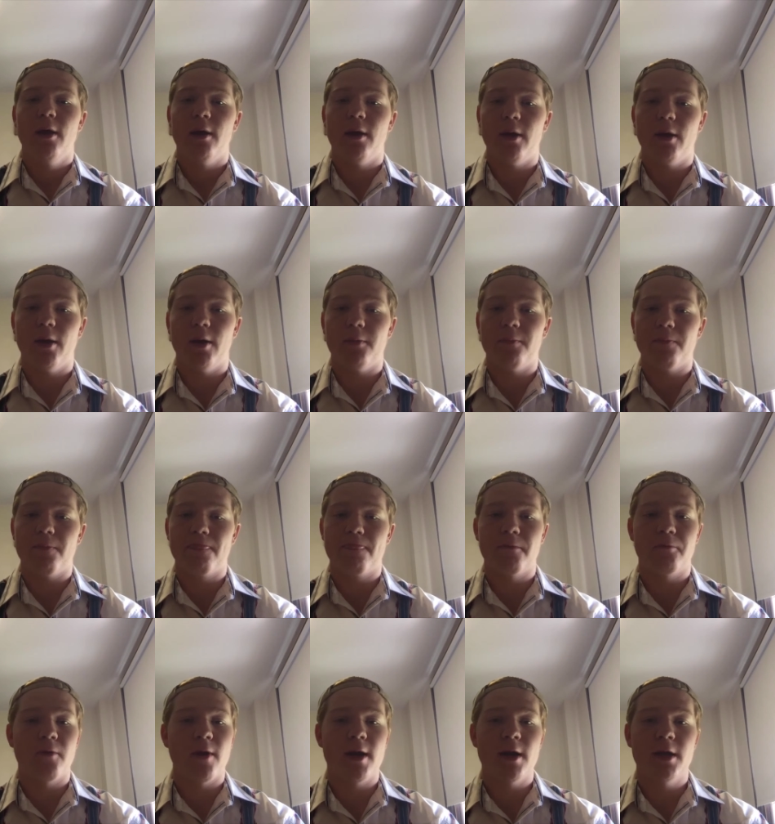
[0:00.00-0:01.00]
the
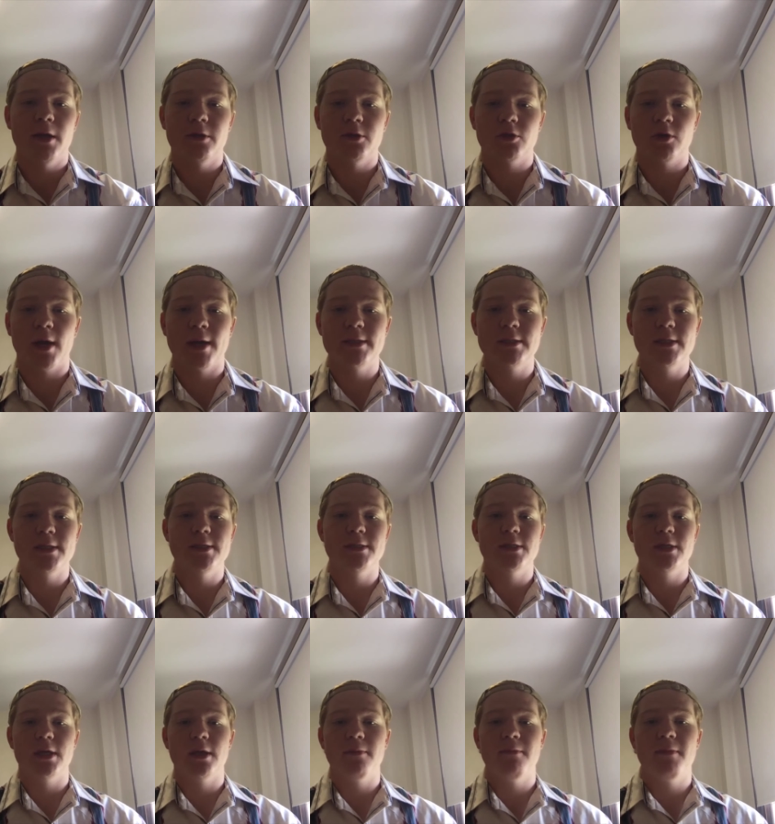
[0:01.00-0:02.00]
rainy and dry
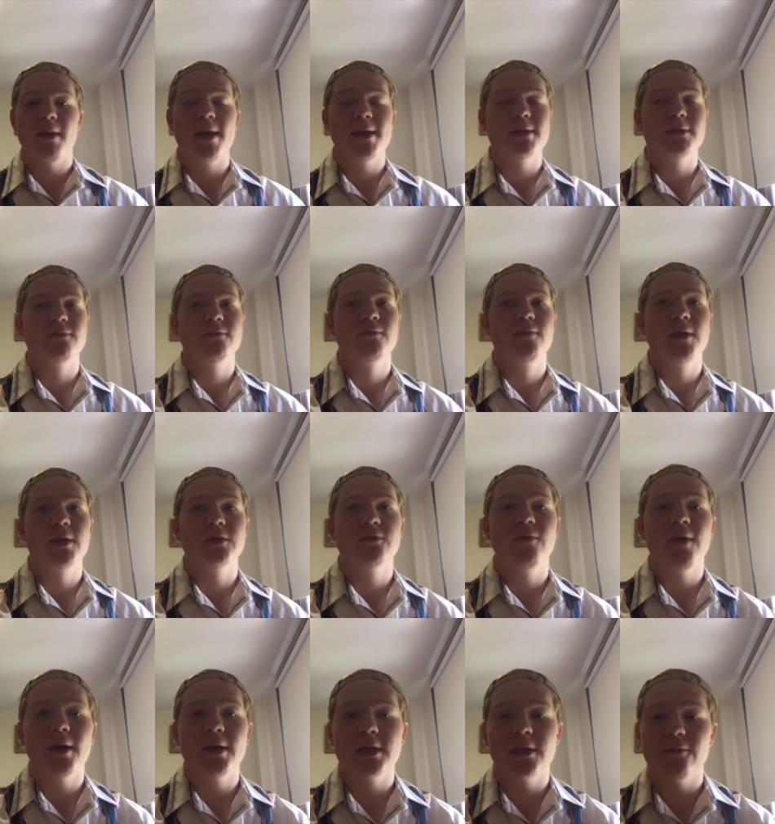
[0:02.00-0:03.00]
season, it makes things
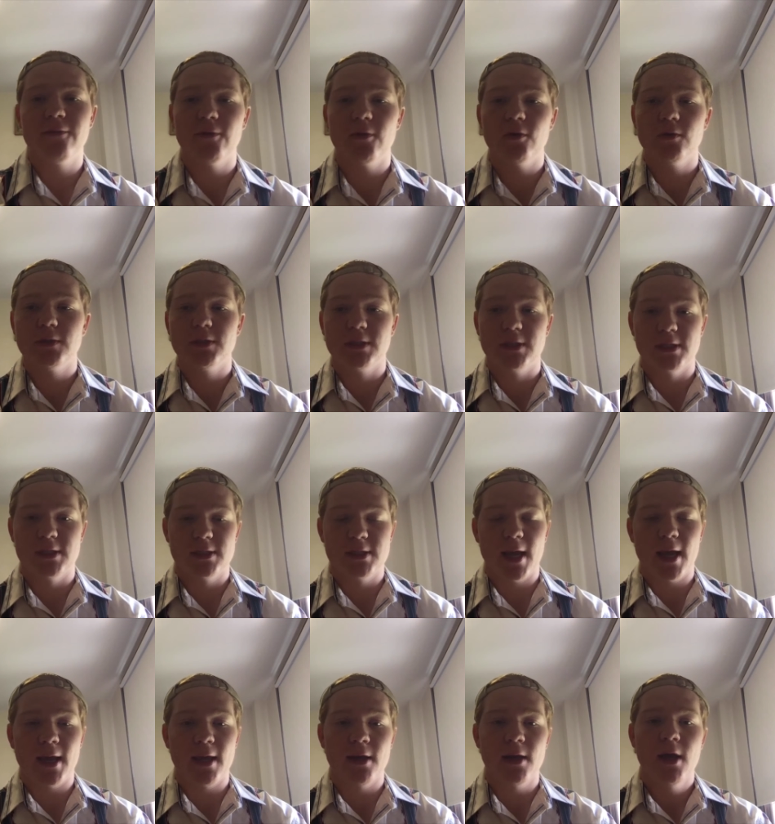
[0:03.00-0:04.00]
very difficult to
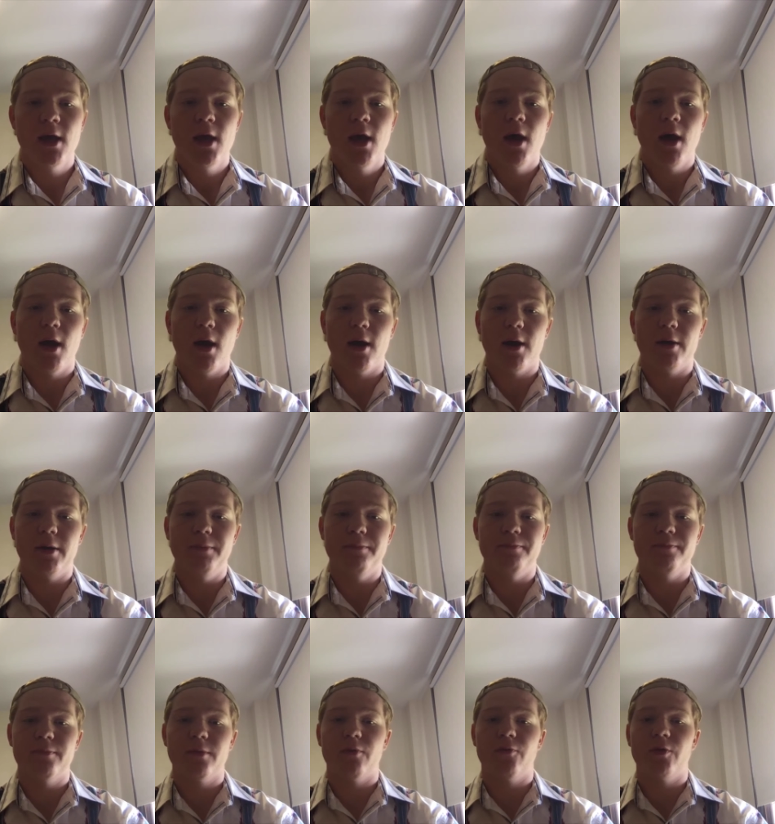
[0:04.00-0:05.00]
sustain
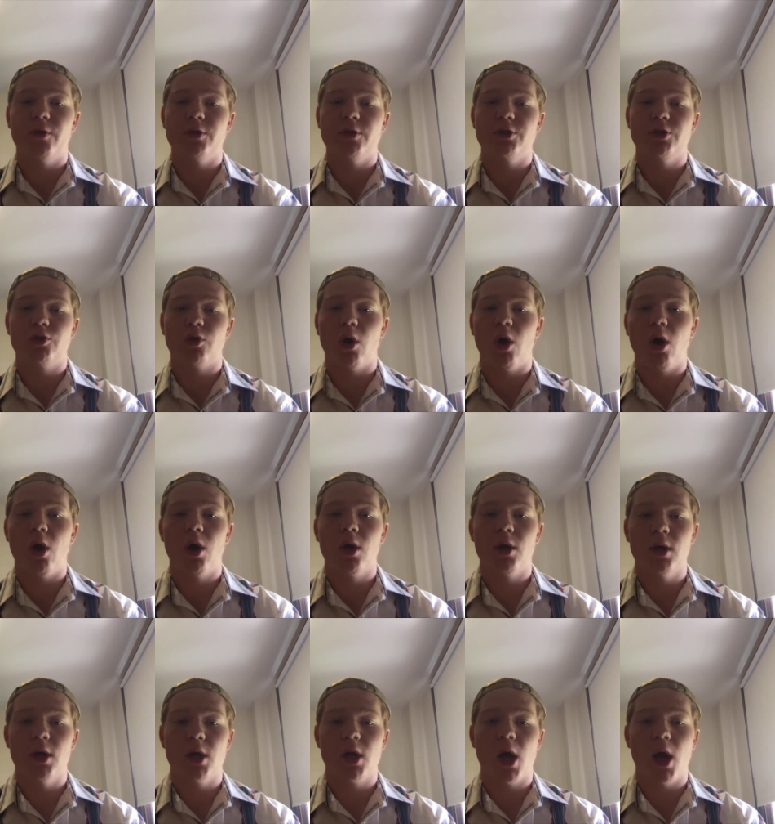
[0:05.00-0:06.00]
a really
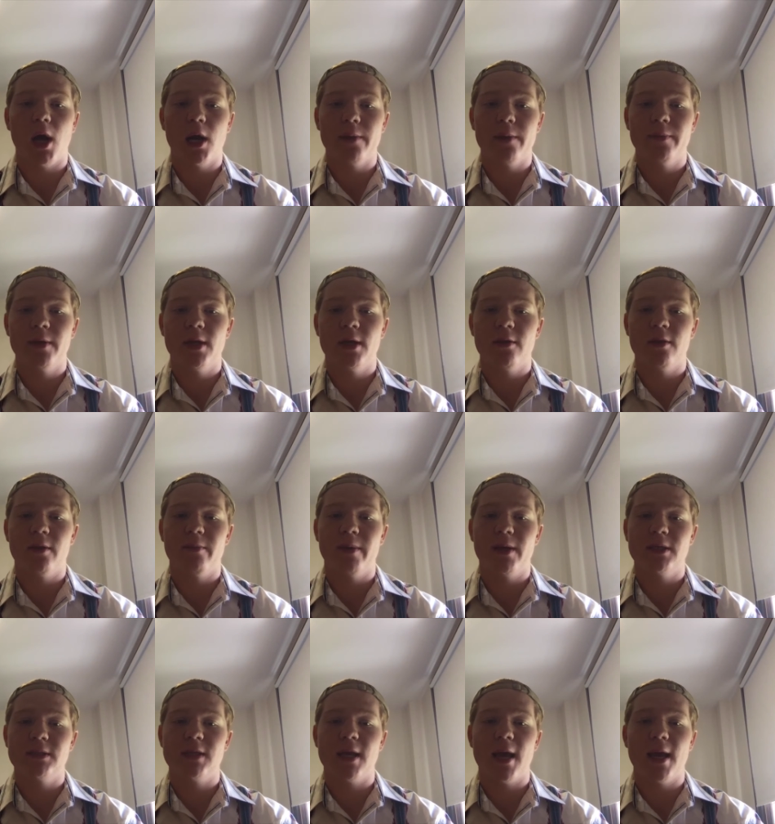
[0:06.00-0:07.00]
strong economy, and it
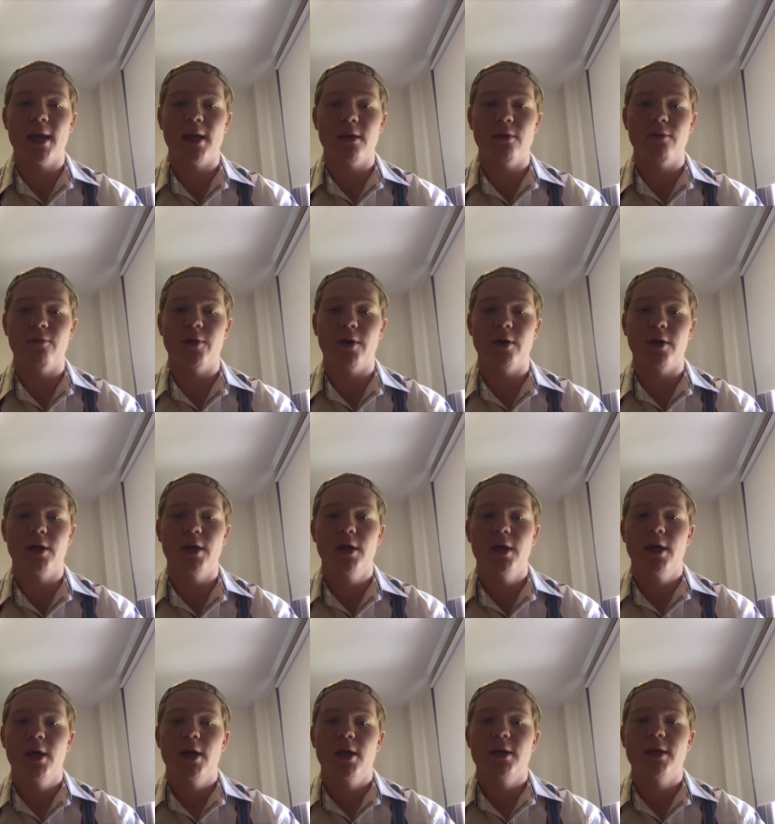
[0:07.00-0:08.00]
makes aid a very
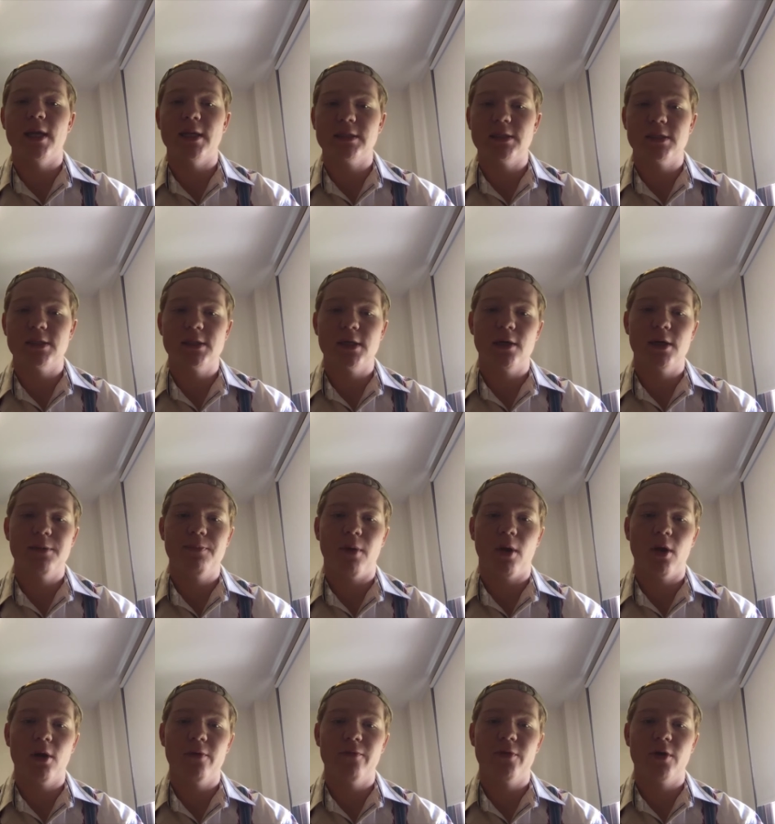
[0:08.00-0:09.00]
necessary
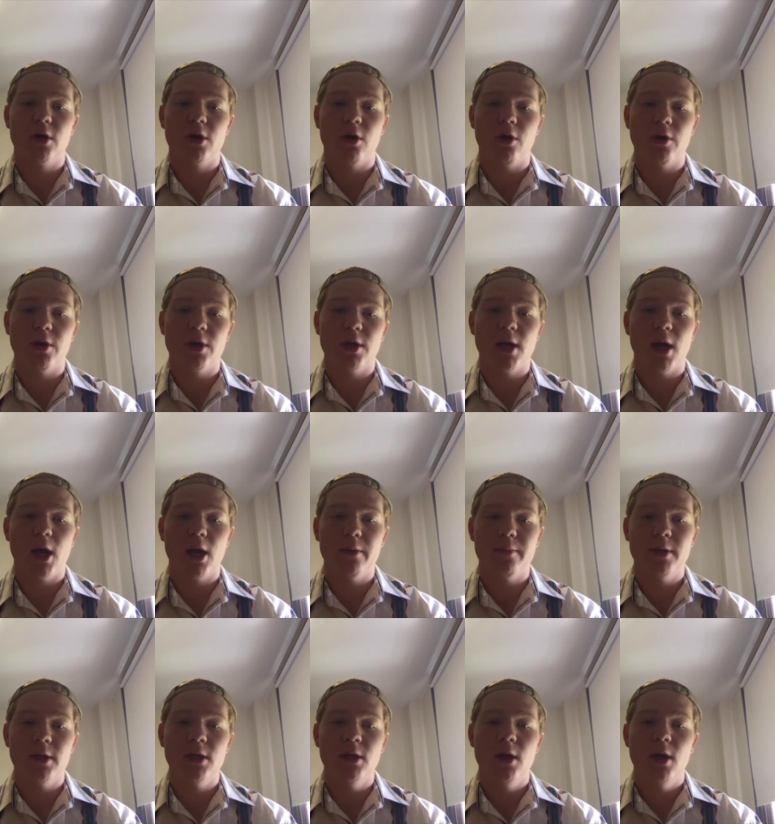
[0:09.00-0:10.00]
part of their current
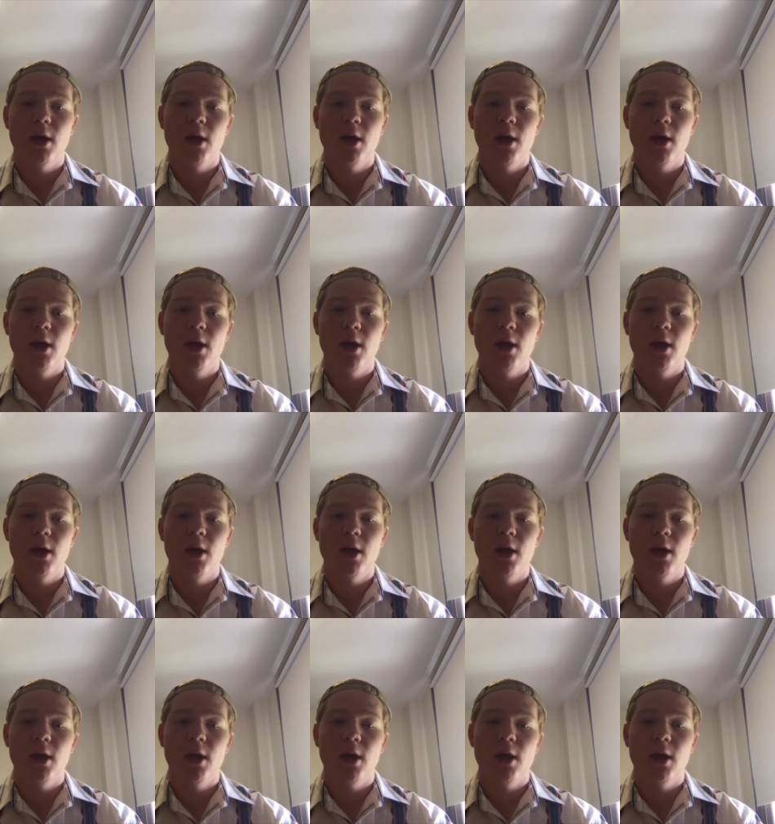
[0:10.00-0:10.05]
economy.